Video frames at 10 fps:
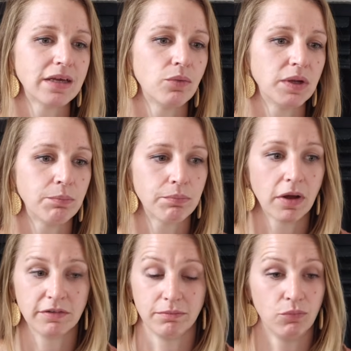
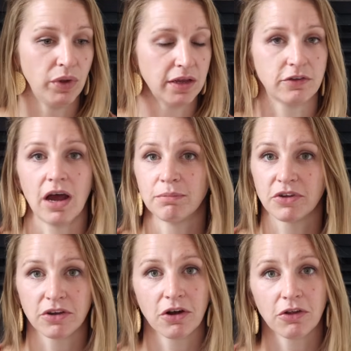we
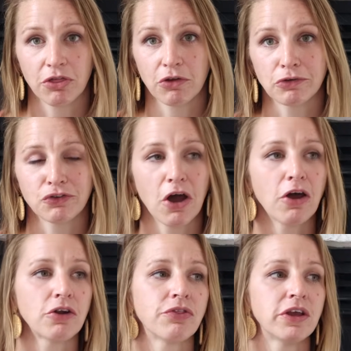adopted our 3rd
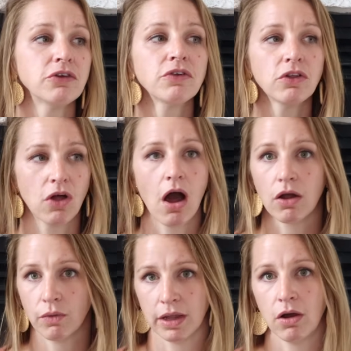daughter. There's a
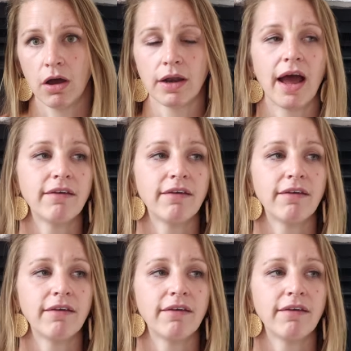lot going on.